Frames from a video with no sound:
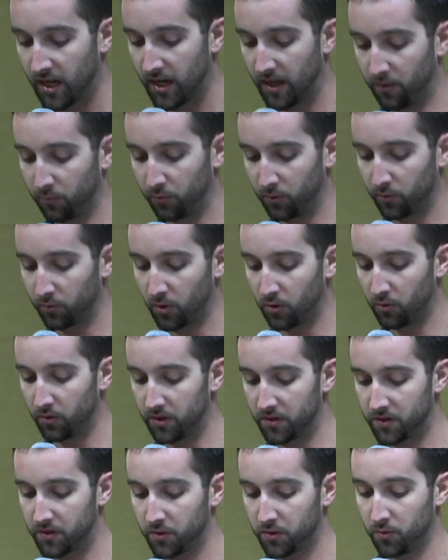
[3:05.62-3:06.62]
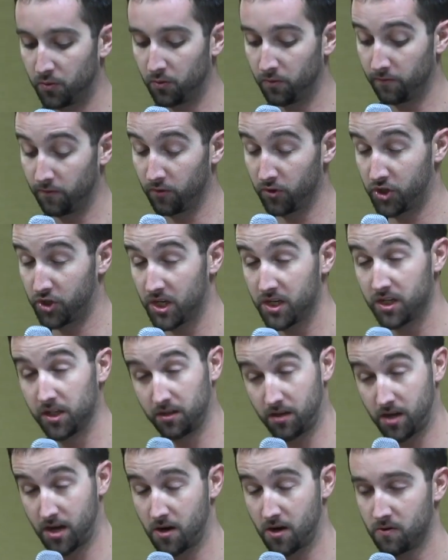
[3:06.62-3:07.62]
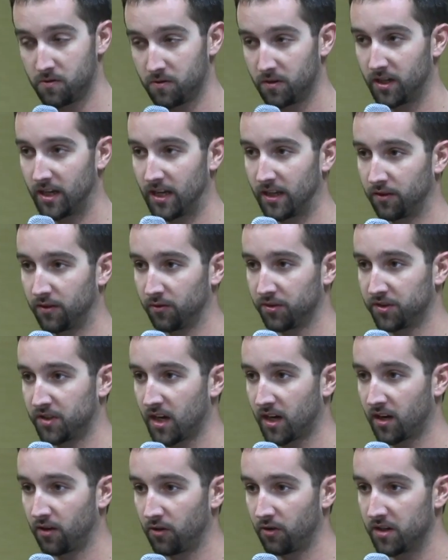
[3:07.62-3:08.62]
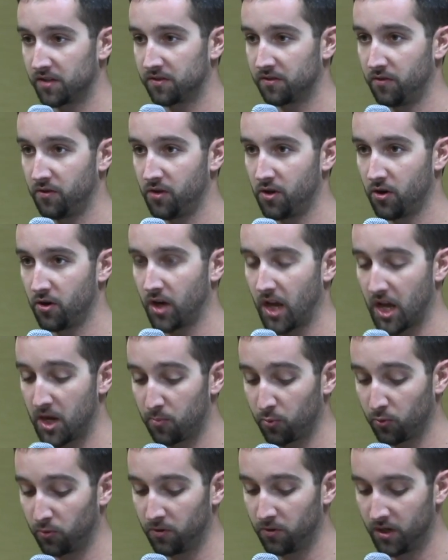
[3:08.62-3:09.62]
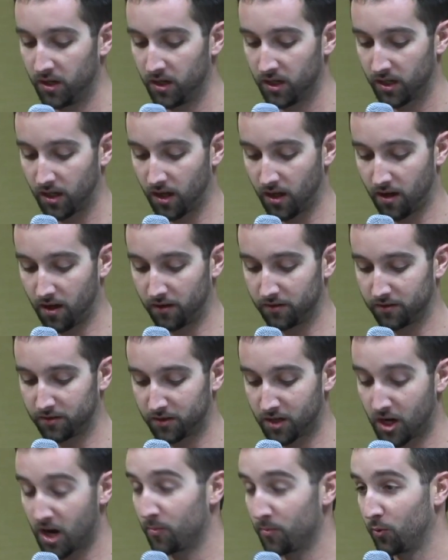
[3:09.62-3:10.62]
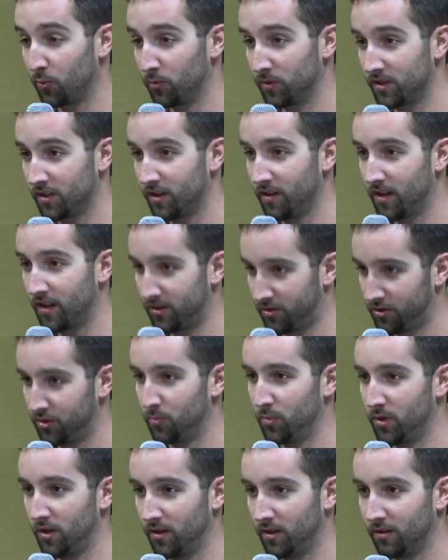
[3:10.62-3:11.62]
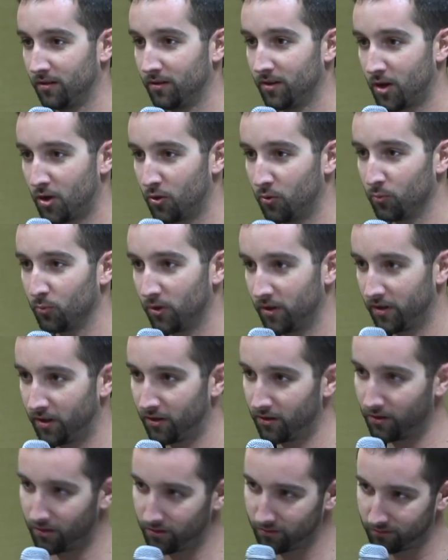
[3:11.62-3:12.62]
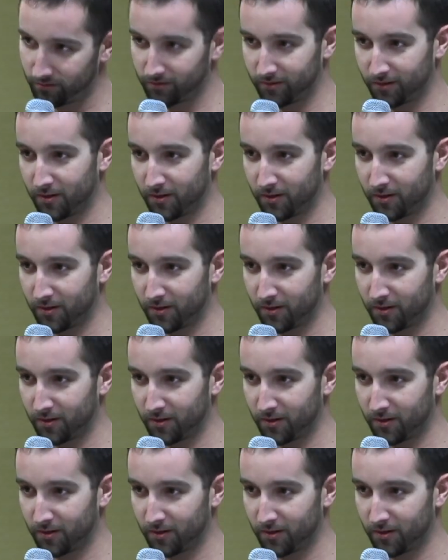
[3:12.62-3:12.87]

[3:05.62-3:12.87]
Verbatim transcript: And then we roll into Virginia now at the second race of the year in April. Uh, as Tommy would say, that should be a home run hitter.